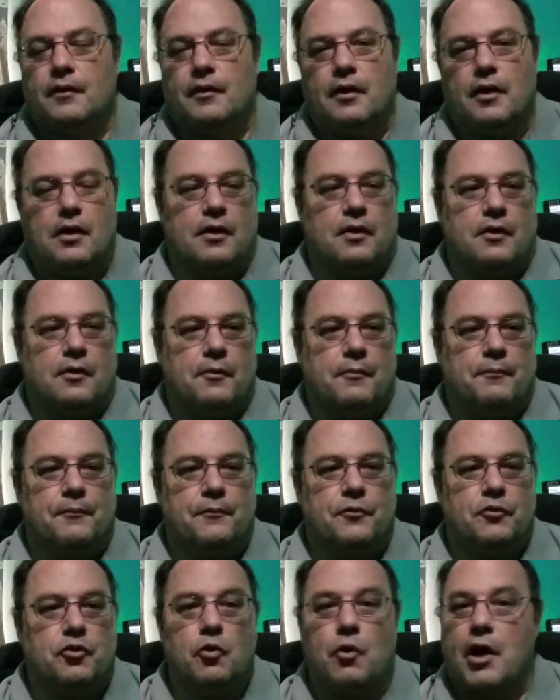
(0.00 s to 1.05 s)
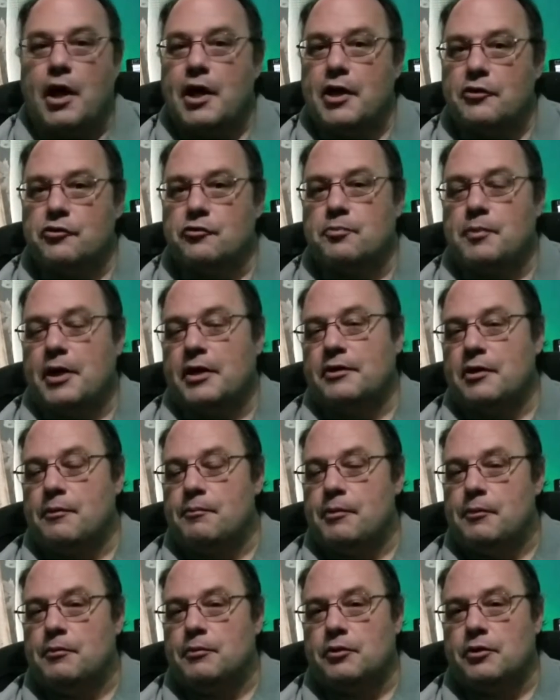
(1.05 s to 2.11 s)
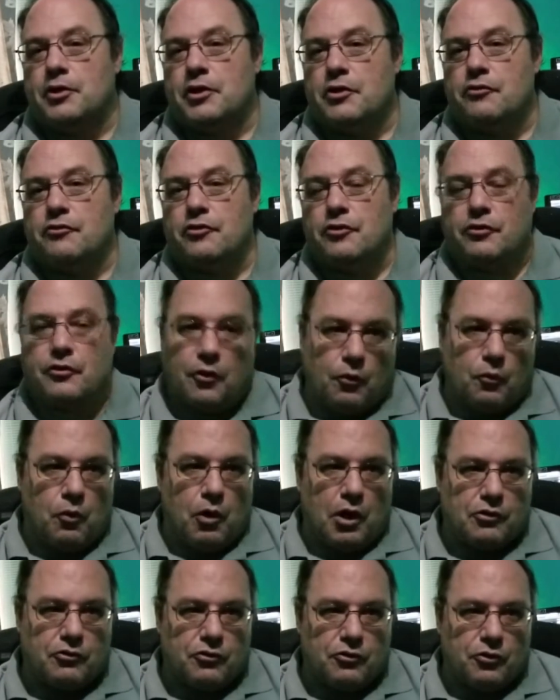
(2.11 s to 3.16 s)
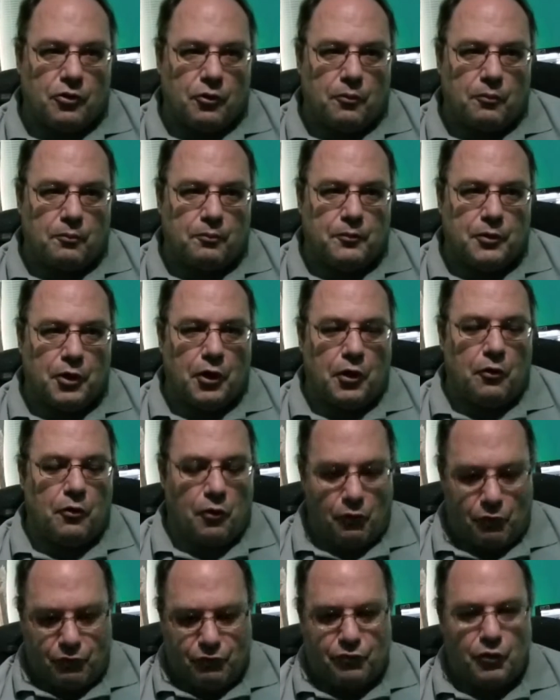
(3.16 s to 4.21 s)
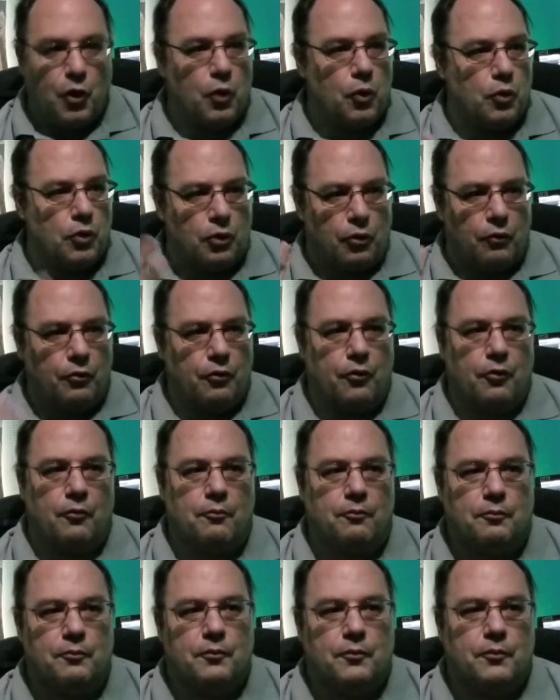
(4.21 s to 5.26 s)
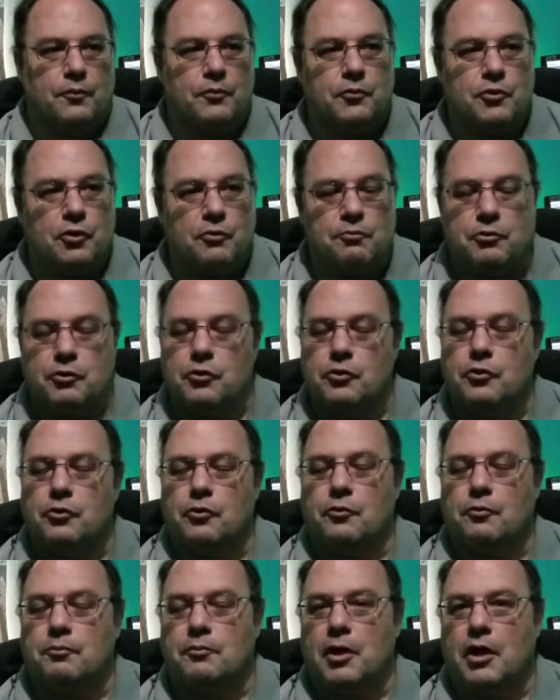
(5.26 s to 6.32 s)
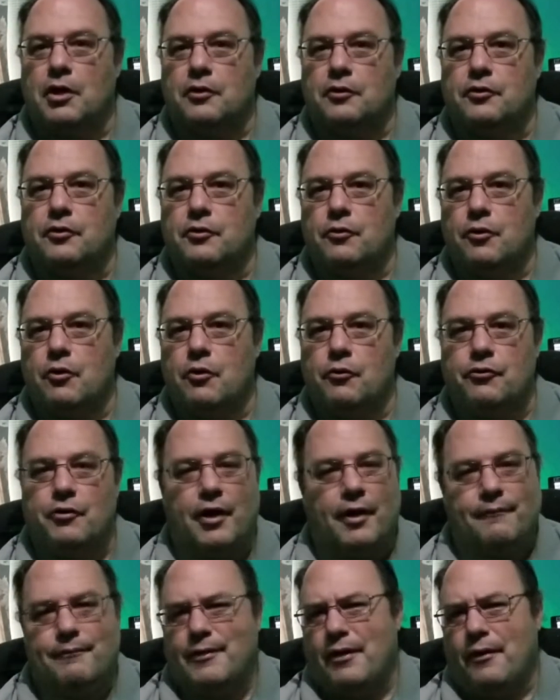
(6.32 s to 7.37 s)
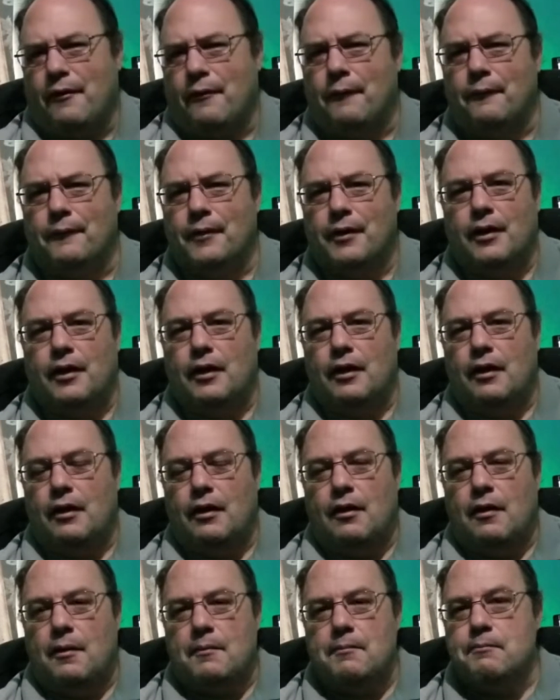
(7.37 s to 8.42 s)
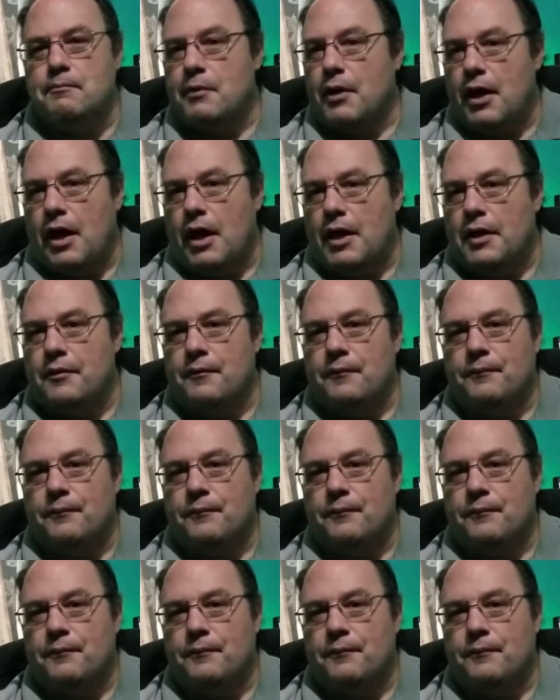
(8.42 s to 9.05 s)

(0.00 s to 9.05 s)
Um, do I expect that people are going to sit there watching their you know their phone or their computer monitor the whole time? No, but